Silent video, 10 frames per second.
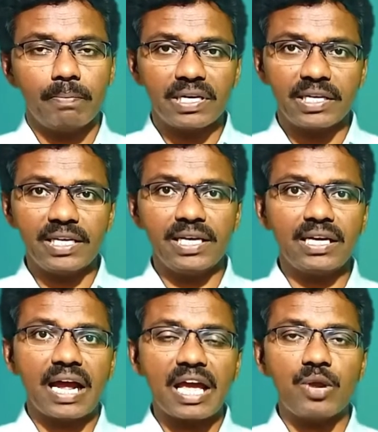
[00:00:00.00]
But
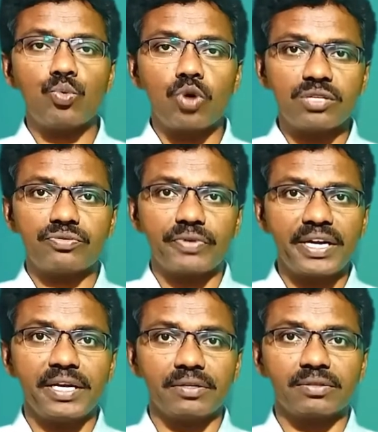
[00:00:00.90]
here I was
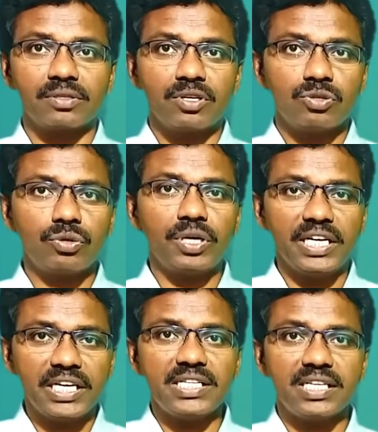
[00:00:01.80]
reading, so
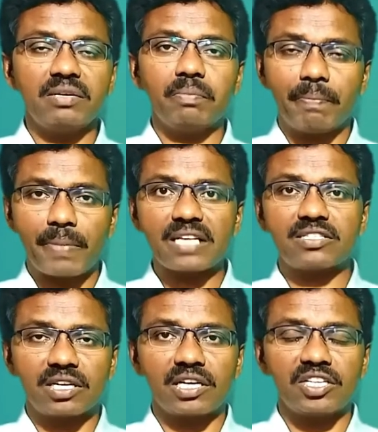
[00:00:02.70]
it is in
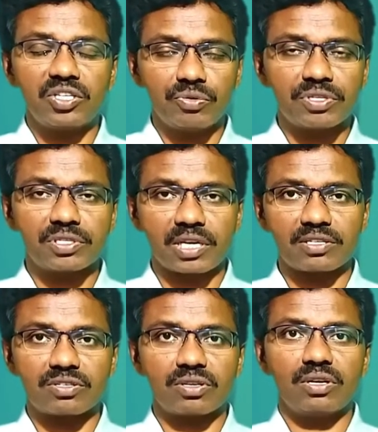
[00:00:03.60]
past continuous
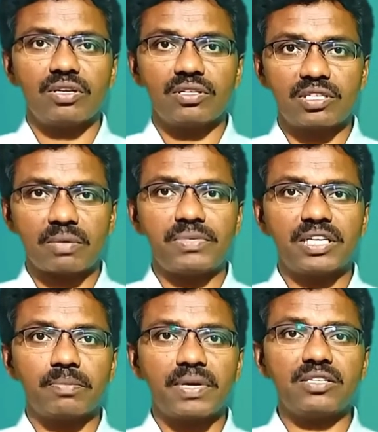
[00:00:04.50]
tense.
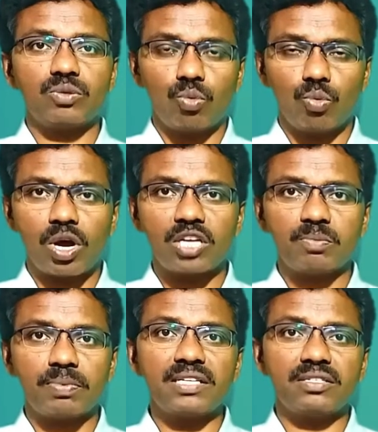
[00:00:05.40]
Subject plus
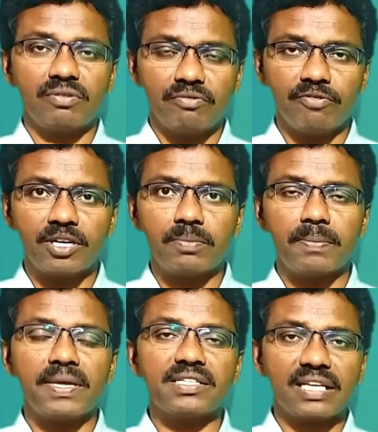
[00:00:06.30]
was plus
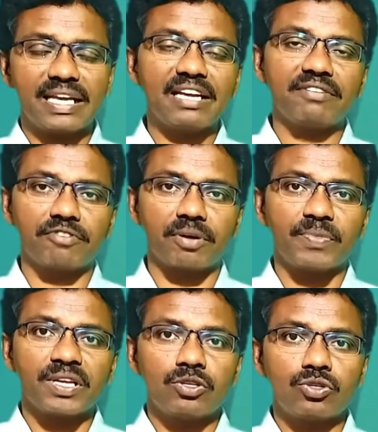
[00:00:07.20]
verb plus ing form.